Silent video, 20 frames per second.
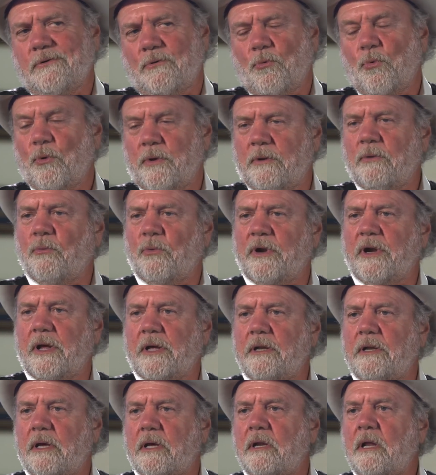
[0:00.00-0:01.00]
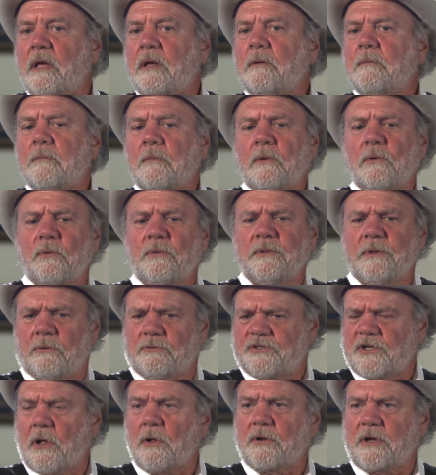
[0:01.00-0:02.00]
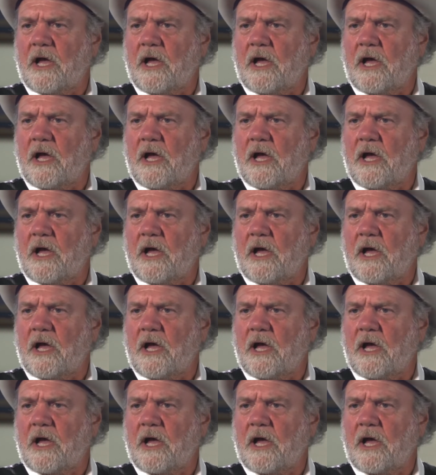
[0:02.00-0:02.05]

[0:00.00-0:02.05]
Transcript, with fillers: when I did, there was all